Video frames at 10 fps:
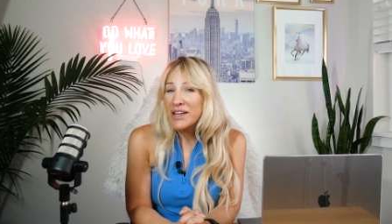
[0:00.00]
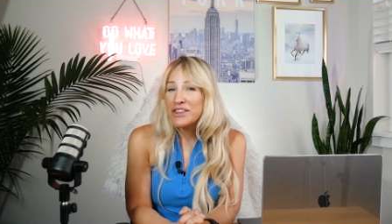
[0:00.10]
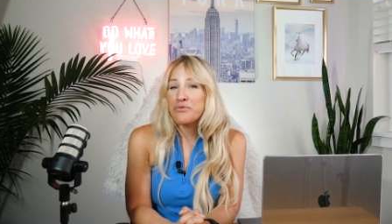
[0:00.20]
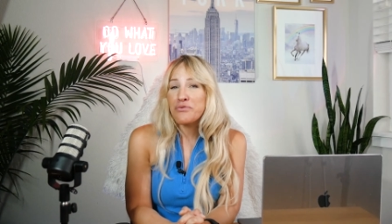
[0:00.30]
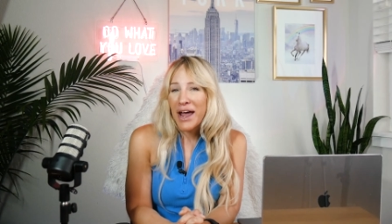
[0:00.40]

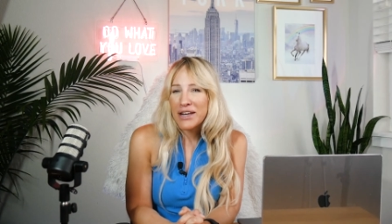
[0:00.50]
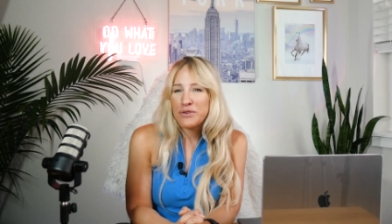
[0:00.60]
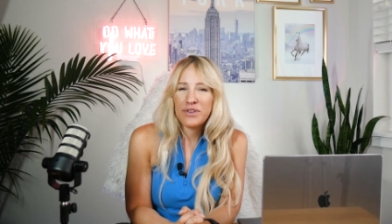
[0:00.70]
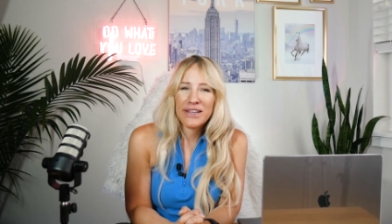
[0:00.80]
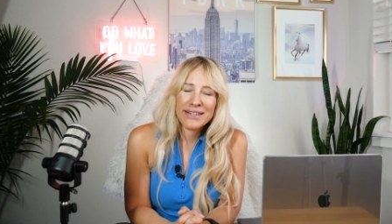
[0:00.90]
the right
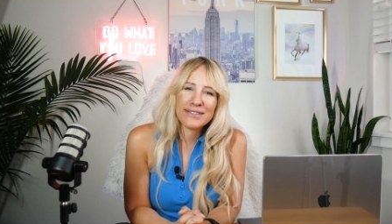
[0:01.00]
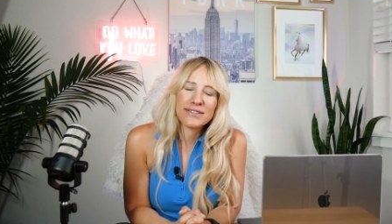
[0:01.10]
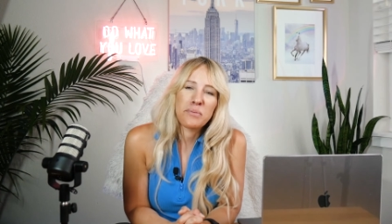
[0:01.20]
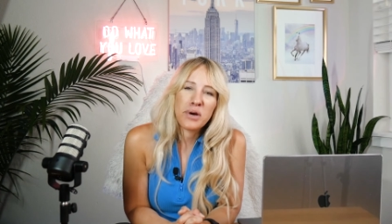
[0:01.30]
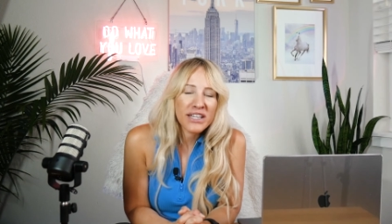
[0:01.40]
affiliates to
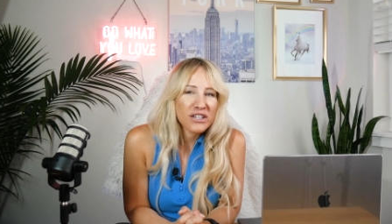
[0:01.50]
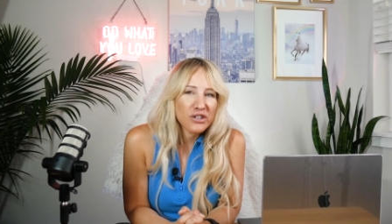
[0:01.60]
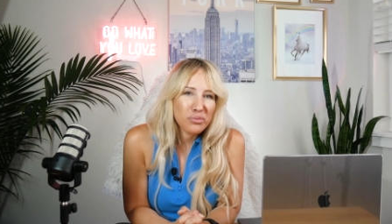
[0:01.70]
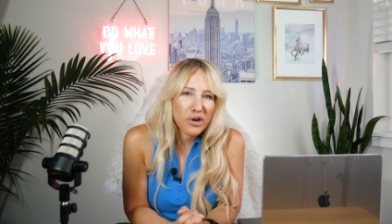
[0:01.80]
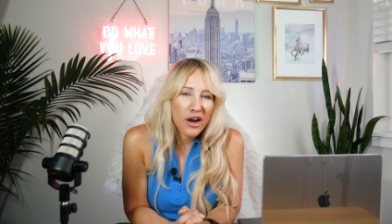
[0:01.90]
market your
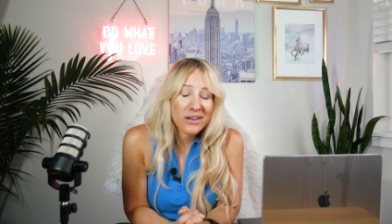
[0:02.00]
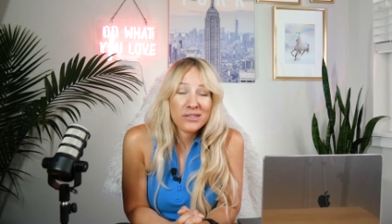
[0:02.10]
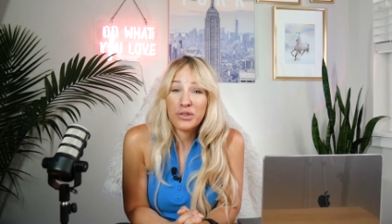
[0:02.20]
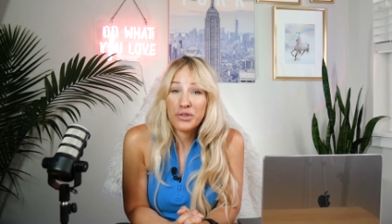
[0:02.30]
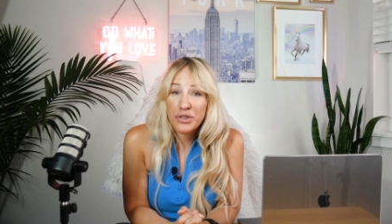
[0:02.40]
products
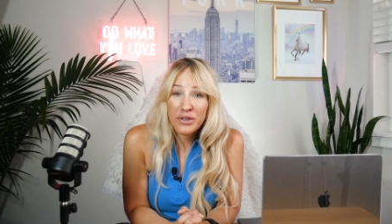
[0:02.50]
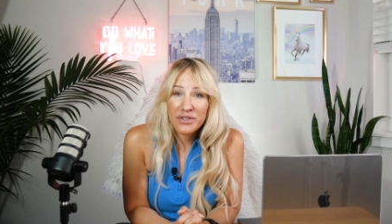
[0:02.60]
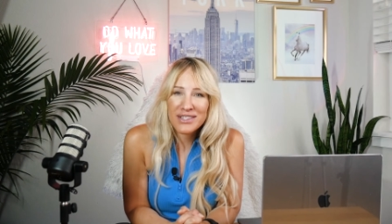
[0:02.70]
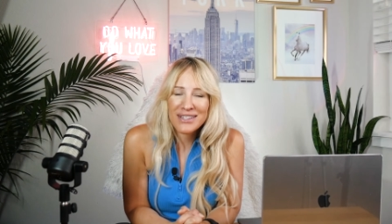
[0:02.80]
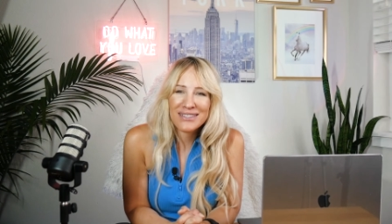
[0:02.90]
or
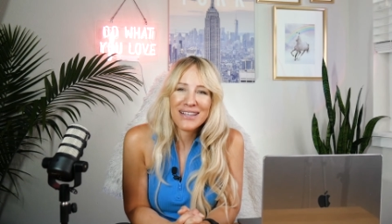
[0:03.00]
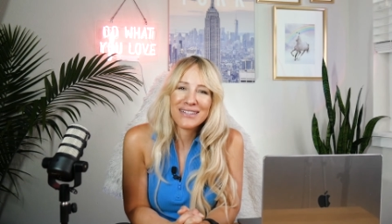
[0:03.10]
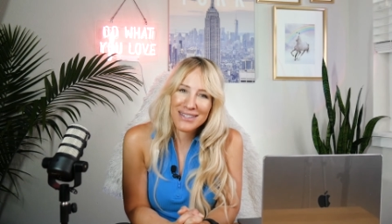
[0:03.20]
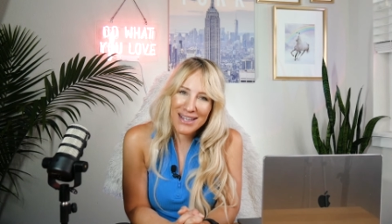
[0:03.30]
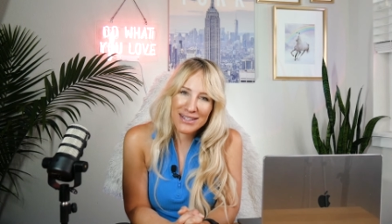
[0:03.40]
services is
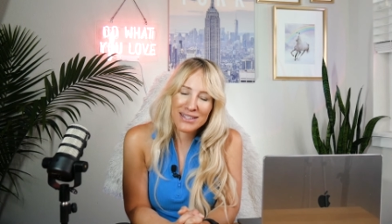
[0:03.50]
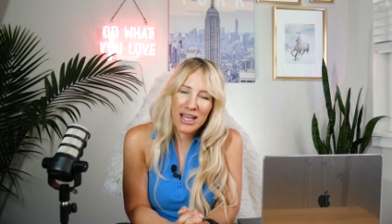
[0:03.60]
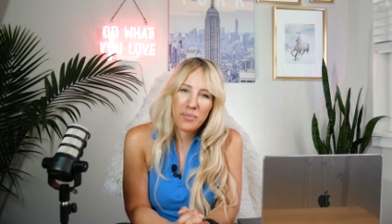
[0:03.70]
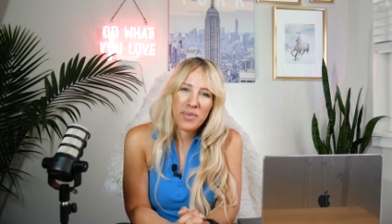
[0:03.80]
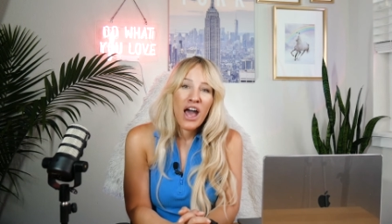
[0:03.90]
the next step.